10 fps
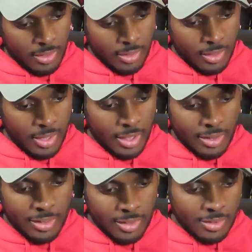yeah,
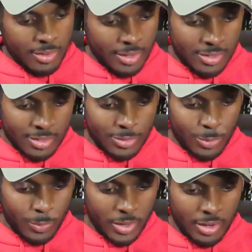and then the, he just
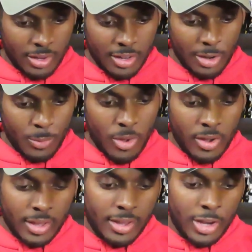uh, ended up
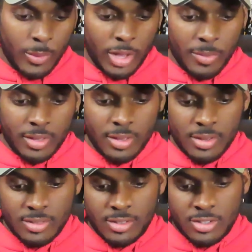walking anyway
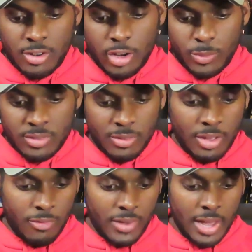because the charge wasn't
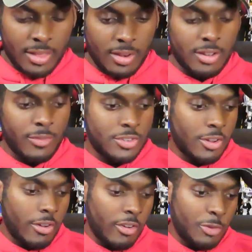a violent enough
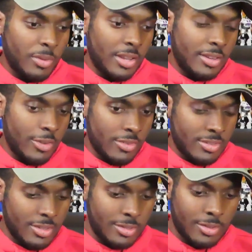charge, but he did
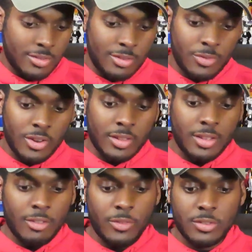resist
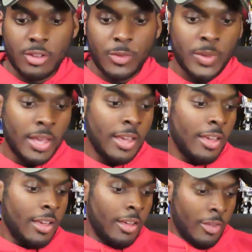severely. So,
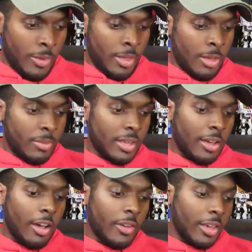
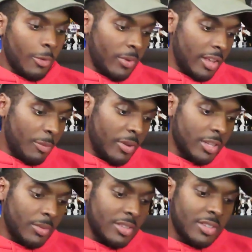yeah. Oh, yeah. Went ahead and picked
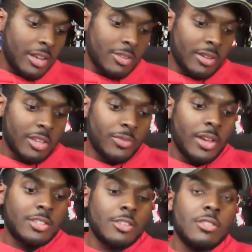up the G.I. Joe
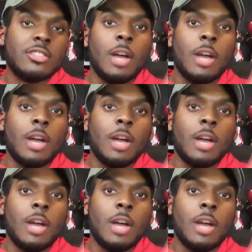Classified Series